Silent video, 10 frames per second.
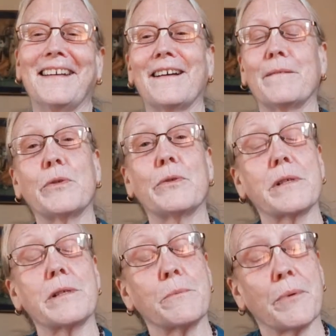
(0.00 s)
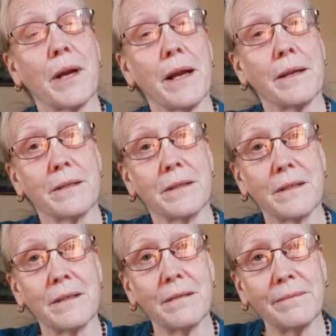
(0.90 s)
to express